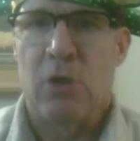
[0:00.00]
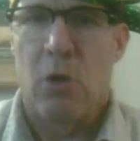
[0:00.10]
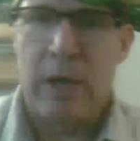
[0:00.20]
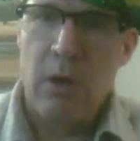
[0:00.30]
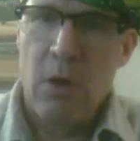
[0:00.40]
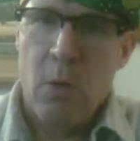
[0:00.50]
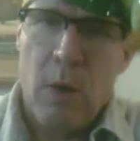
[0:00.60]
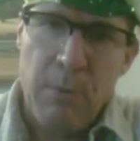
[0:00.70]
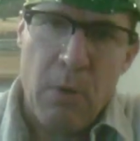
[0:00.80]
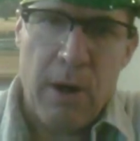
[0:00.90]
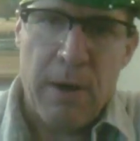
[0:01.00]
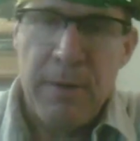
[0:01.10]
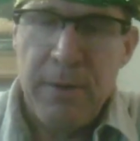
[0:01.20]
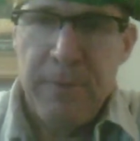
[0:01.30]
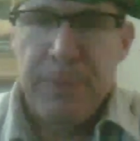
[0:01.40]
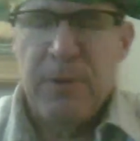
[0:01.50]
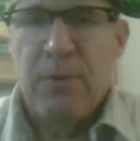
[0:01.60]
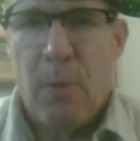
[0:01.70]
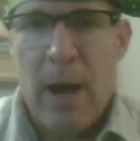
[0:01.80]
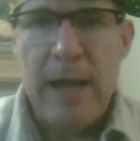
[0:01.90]
Okay, one more.
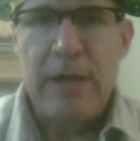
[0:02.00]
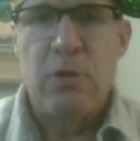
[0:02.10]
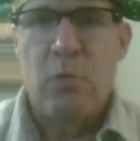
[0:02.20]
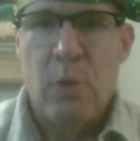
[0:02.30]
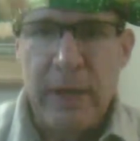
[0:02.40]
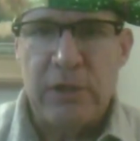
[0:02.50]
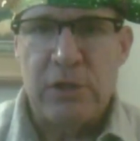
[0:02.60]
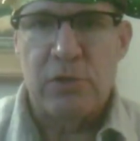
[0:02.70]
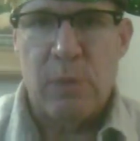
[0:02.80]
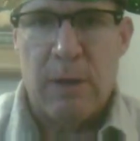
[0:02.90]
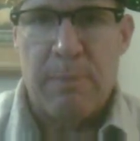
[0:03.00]
Why do witches wear